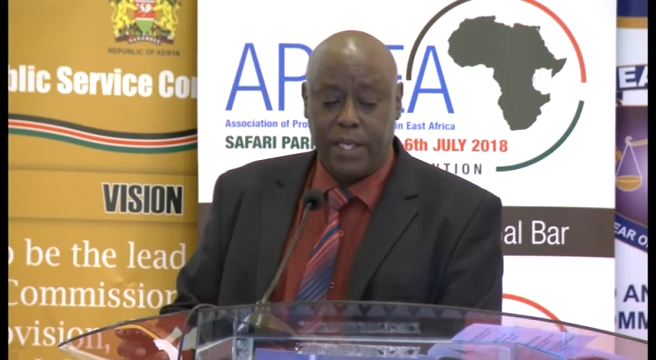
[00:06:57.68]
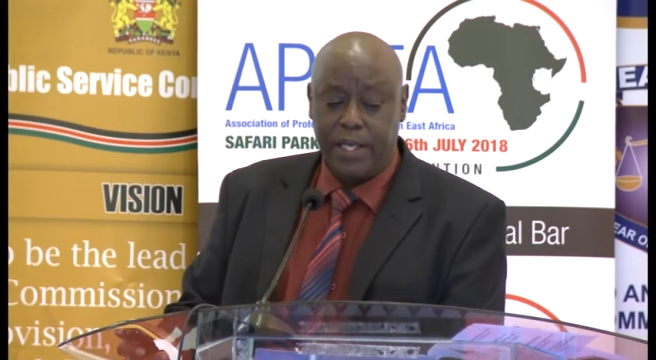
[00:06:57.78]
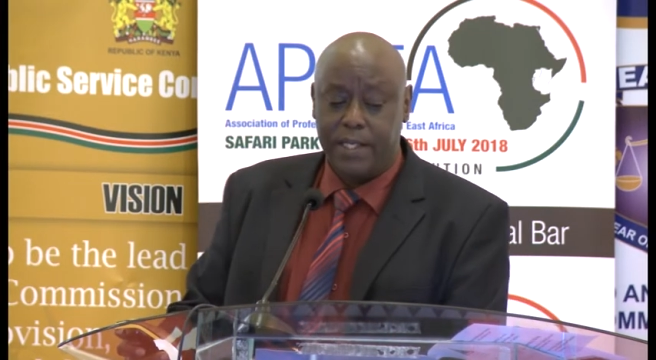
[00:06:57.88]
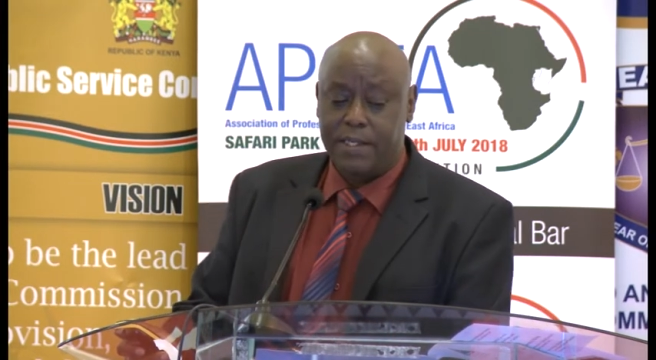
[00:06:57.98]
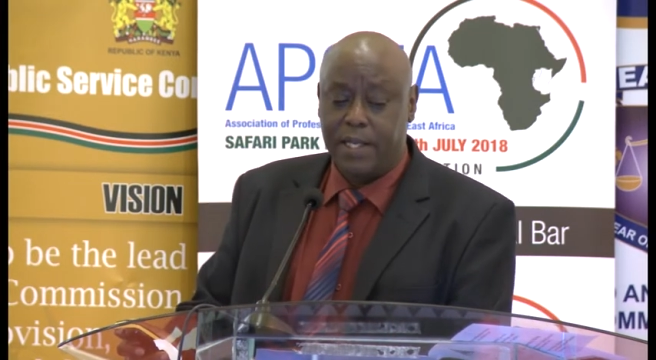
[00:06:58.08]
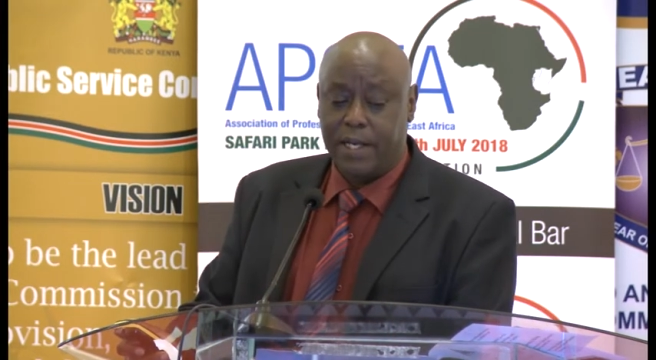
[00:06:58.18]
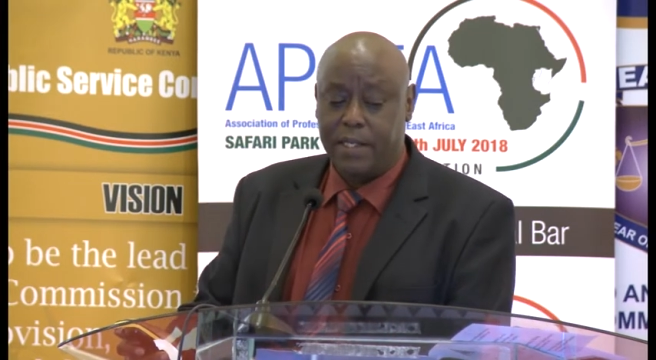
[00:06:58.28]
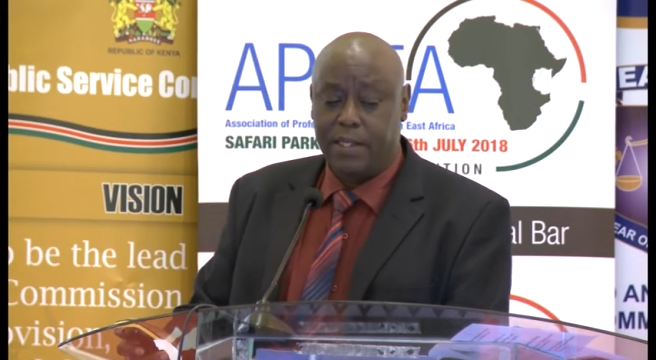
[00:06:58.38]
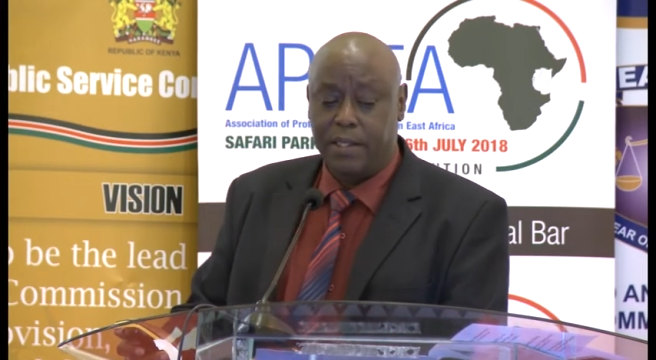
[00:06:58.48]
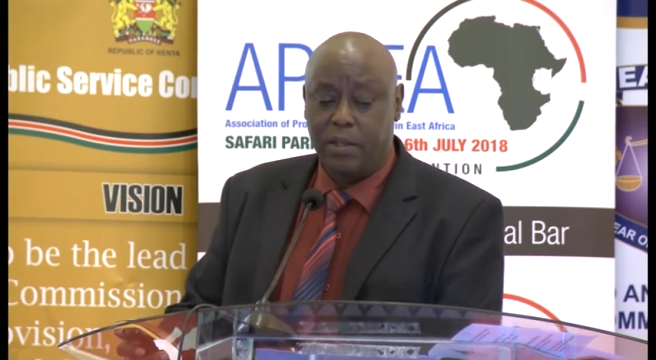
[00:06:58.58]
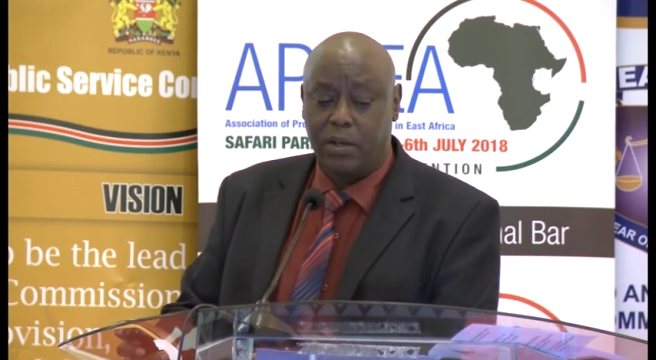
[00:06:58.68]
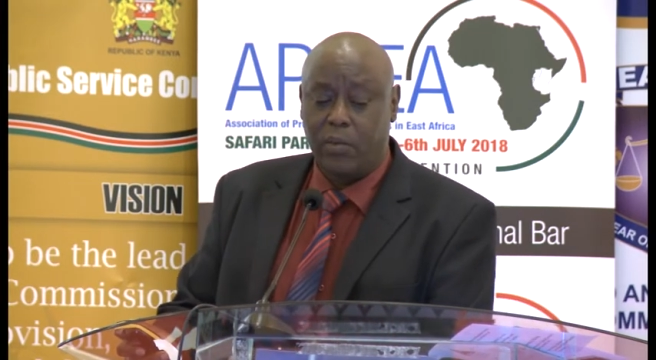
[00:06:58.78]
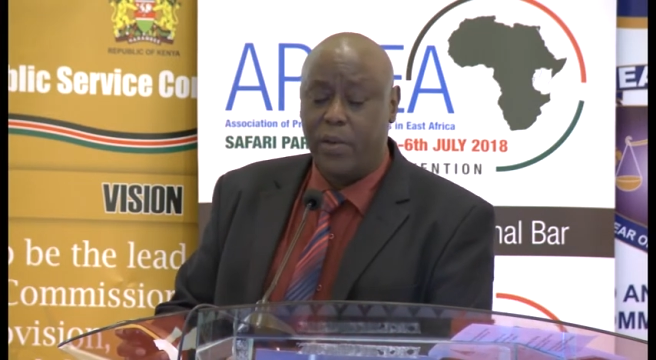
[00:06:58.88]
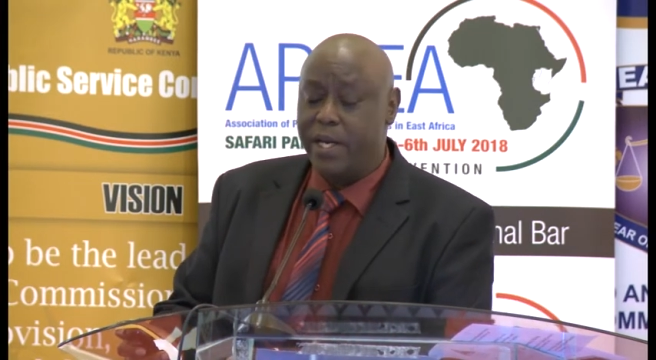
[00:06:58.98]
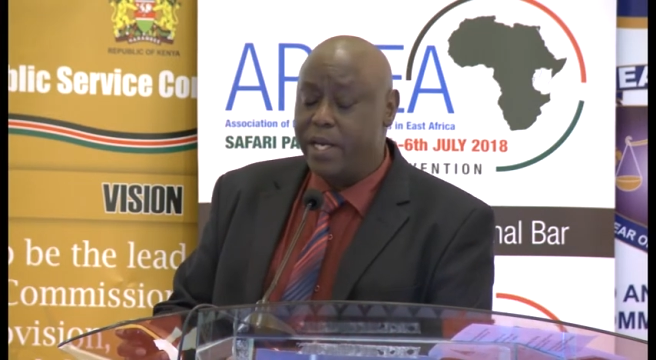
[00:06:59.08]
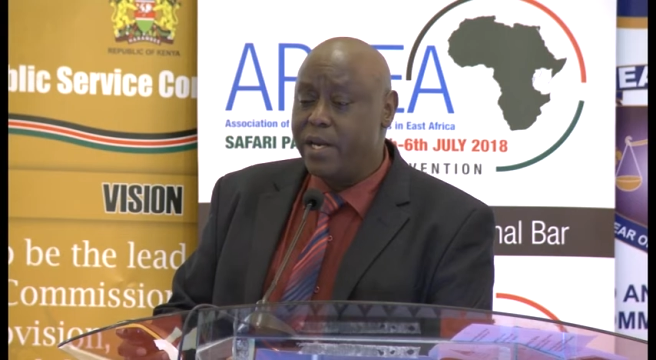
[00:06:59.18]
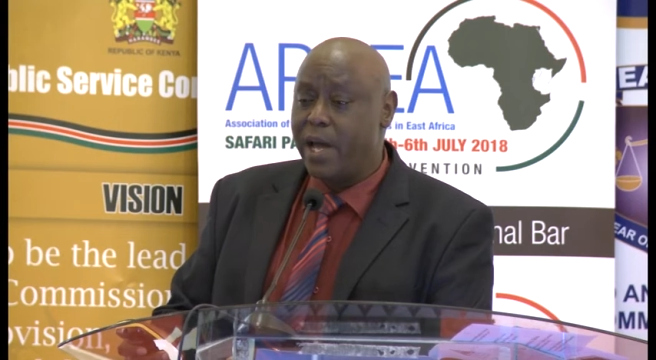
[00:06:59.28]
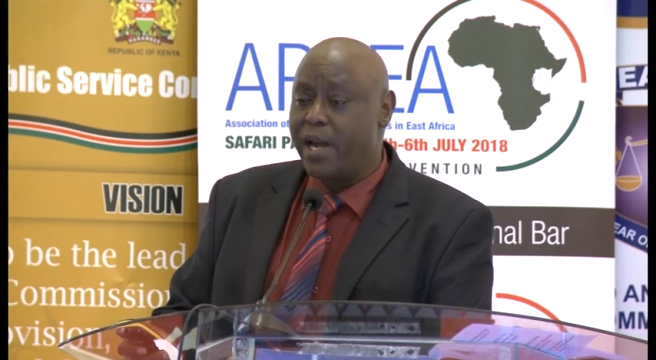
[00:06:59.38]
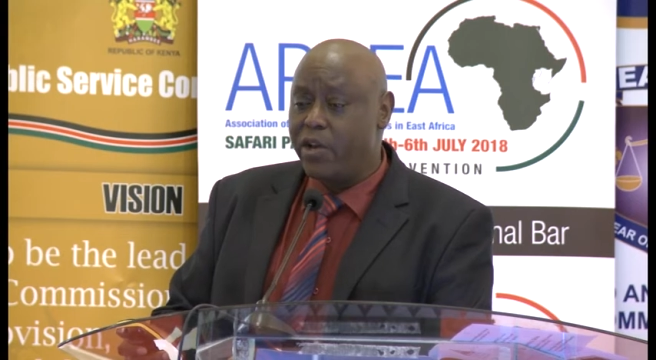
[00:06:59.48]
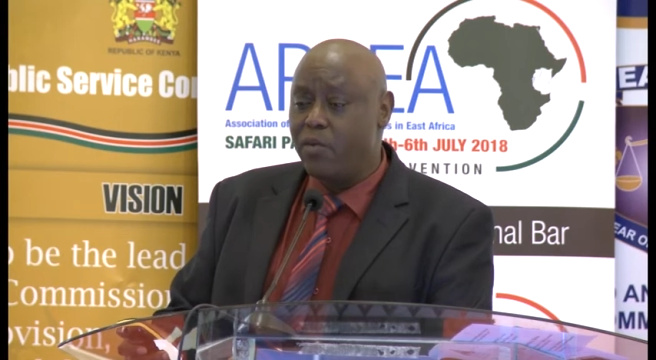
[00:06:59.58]
is that we need
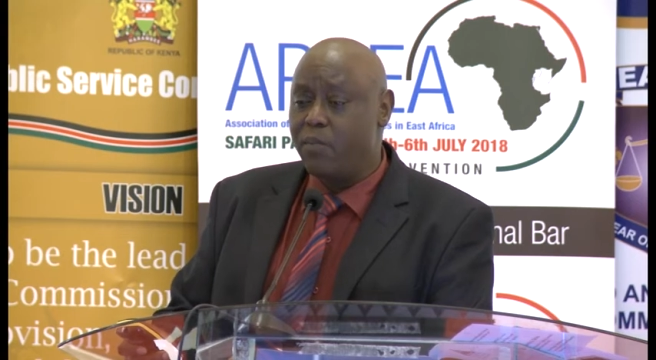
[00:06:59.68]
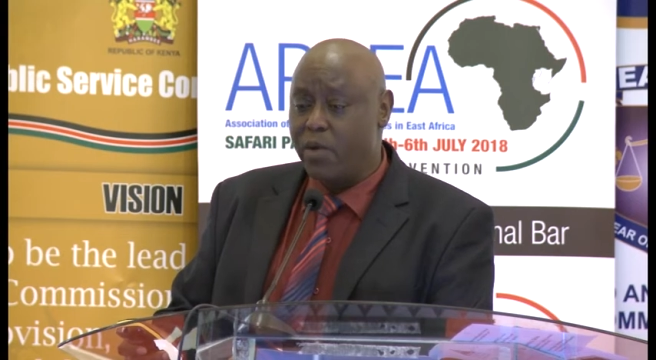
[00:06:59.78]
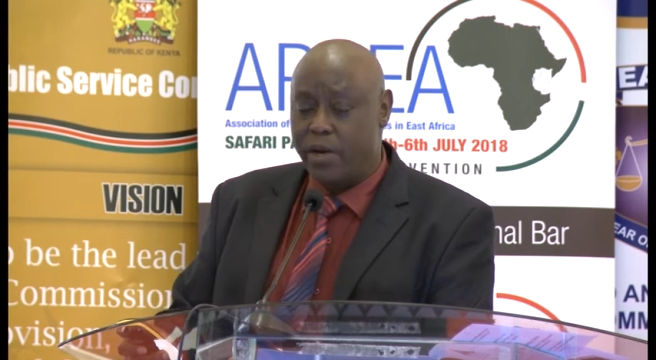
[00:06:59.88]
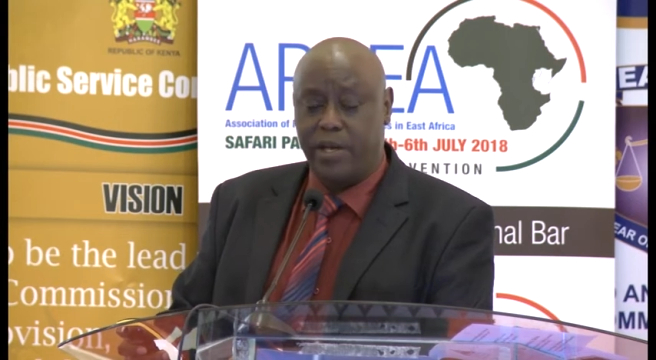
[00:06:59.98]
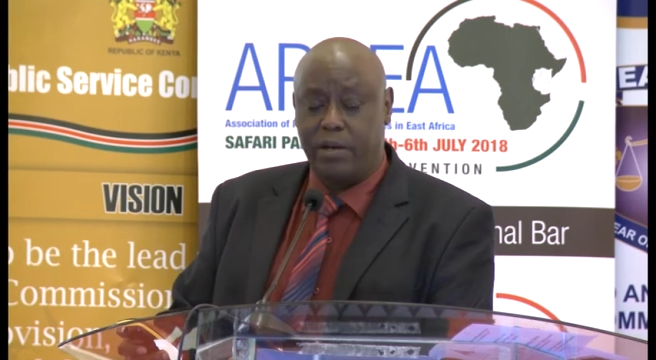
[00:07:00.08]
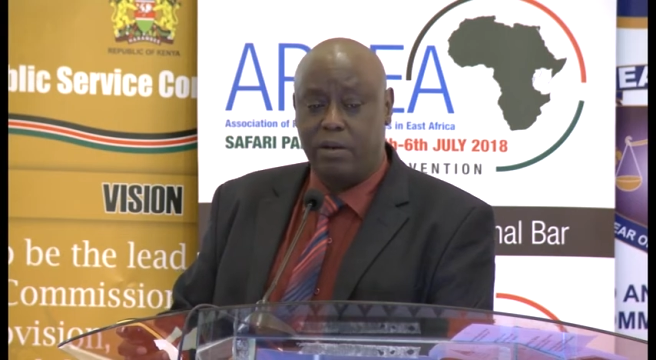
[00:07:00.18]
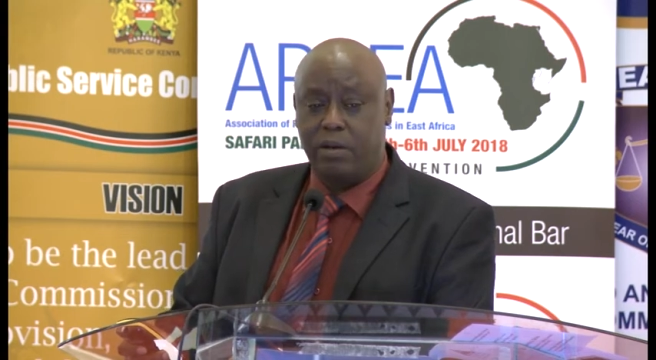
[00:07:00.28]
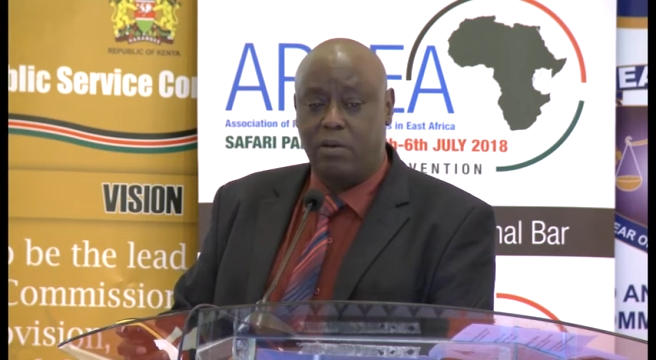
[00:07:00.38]
a new model.